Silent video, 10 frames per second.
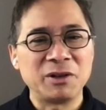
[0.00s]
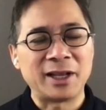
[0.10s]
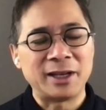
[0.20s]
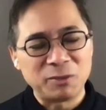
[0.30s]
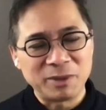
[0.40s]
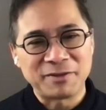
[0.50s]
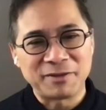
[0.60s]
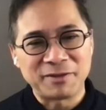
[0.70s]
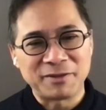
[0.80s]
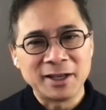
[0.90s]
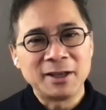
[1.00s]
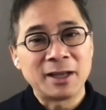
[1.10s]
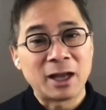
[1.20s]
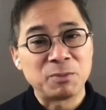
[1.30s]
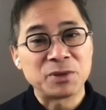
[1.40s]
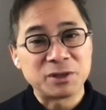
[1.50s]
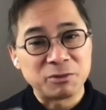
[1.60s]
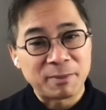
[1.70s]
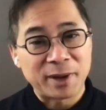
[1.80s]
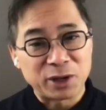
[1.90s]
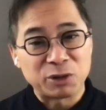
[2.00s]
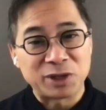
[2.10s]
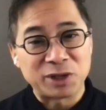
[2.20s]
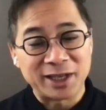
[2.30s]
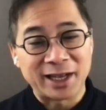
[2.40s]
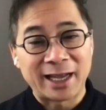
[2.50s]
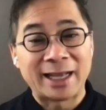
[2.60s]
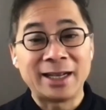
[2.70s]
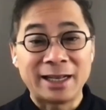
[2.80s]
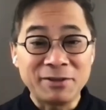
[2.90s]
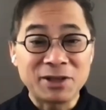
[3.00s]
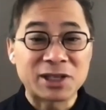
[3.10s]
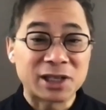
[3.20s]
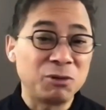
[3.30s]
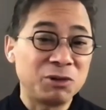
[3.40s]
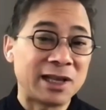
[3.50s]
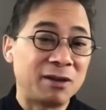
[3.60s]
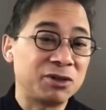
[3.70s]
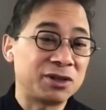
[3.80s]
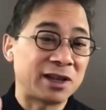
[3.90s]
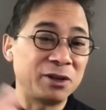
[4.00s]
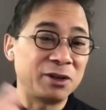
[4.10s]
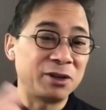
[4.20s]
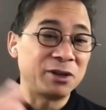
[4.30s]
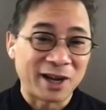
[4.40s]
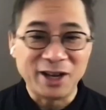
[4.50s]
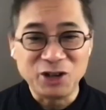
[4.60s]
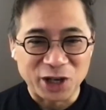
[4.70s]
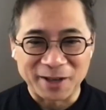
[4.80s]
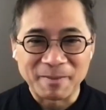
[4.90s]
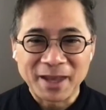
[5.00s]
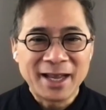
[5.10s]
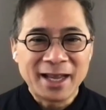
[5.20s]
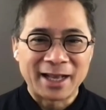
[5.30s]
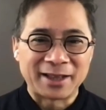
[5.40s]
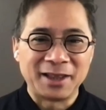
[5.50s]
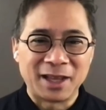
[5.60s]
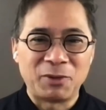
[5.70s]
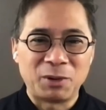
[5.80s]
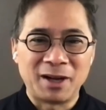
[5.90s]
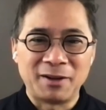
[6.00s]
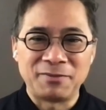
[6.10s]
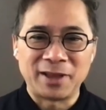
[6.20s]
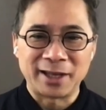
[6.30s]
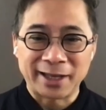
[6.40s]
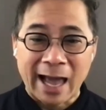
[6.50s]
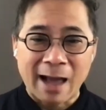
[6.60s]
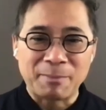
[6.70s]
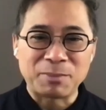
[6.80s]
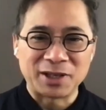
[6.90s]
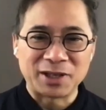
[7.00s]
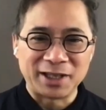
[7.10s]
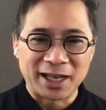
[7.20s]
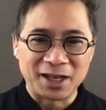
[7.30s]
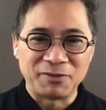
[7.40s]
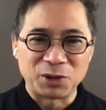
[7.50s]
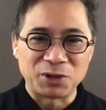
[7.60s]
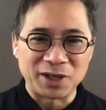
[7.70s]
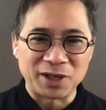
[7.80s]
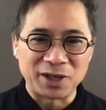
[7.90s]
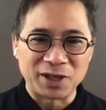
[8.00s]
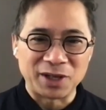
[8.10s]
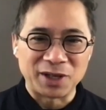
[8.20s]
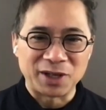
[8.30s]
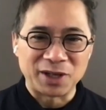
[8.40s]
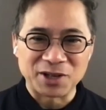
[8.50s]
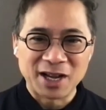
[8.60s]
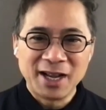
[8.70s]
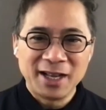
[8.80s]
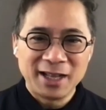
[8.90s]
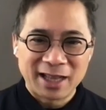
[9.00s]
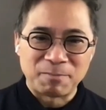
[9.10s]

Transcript: intermittent fasting helps to repair your DNA, and it even slows down cellular aging at the level of the caps on the end of your DNA, the telomeres